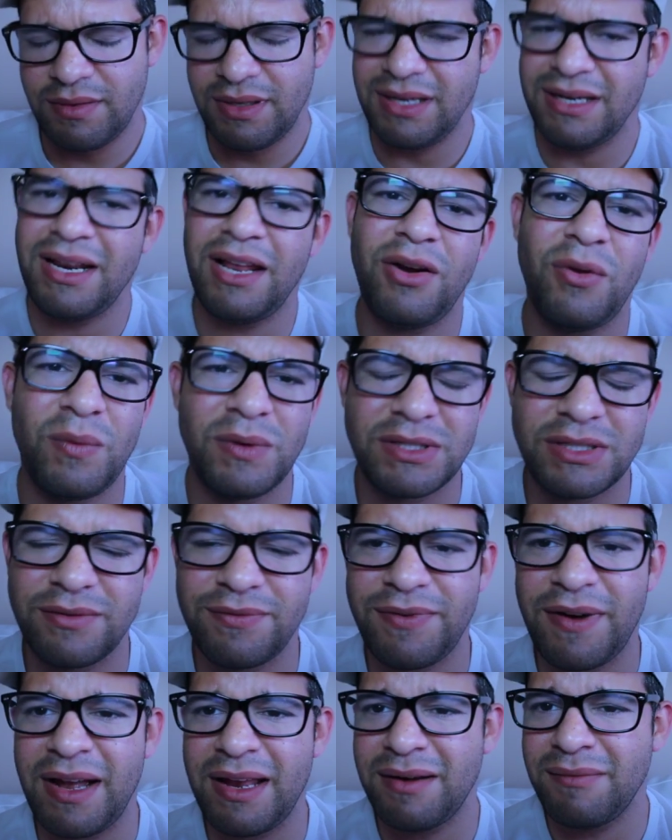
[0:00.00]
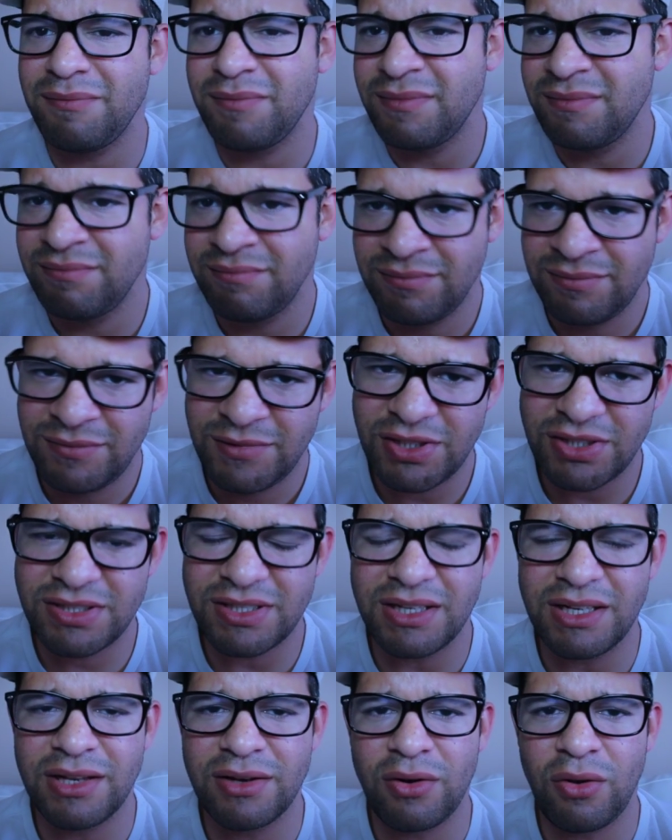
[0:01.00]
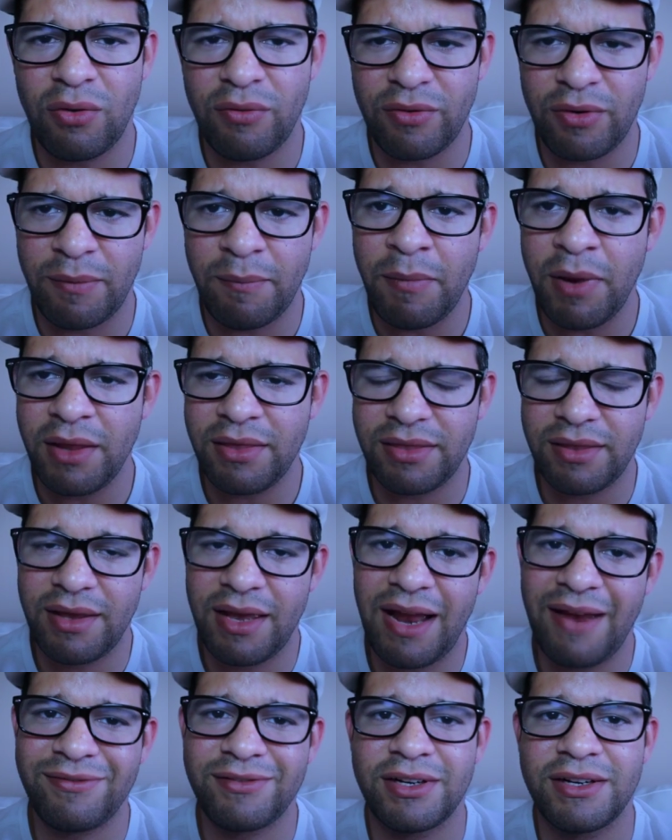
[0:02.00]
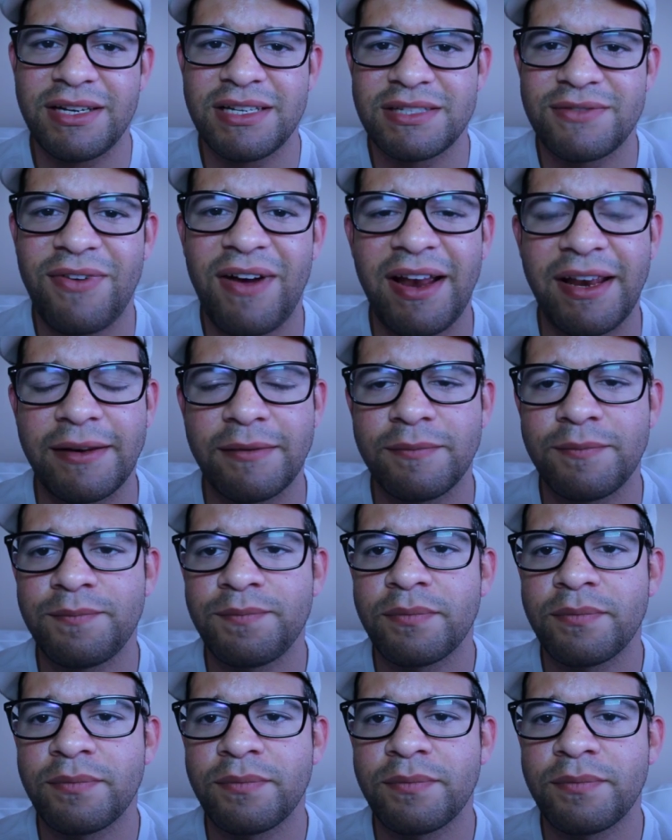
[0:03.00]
Canelo wants to fight him just a little over a month after his fight.